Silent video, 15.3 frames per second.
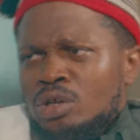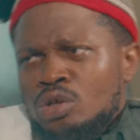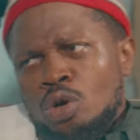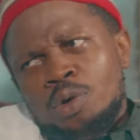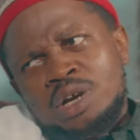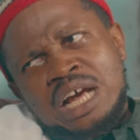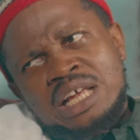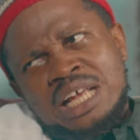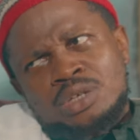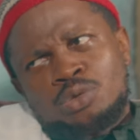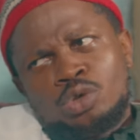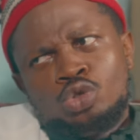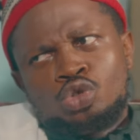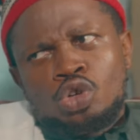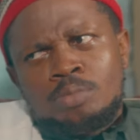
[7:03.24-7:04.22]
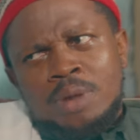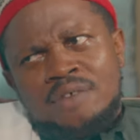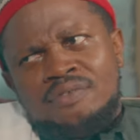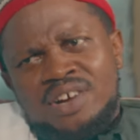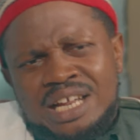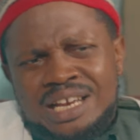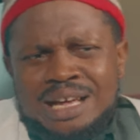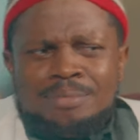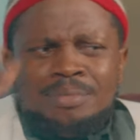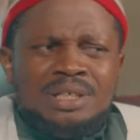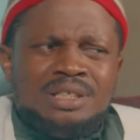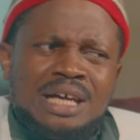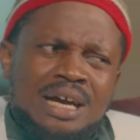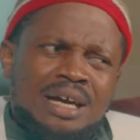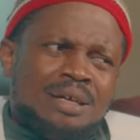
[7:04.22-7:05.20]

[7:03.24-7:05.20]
don't know whether that's what you told my father that made